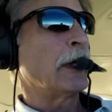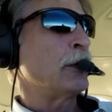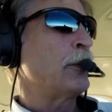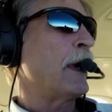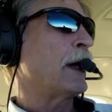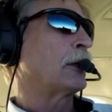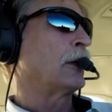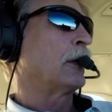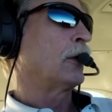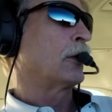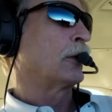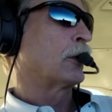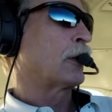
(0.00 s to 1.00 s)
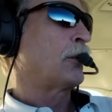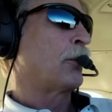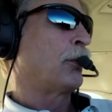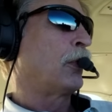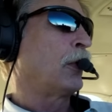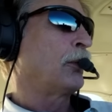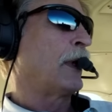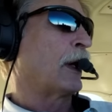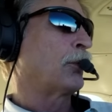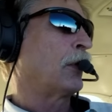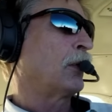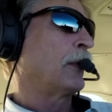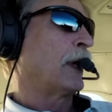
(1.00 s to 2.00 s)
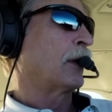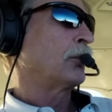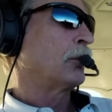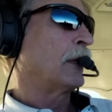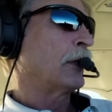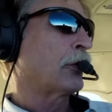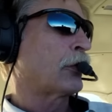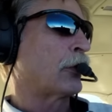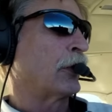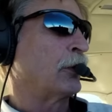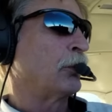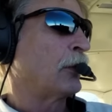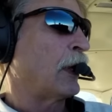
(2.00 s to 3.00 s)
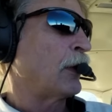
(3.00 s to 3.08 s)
Lady Mac did earlier. Come on, pull it back, make her scream.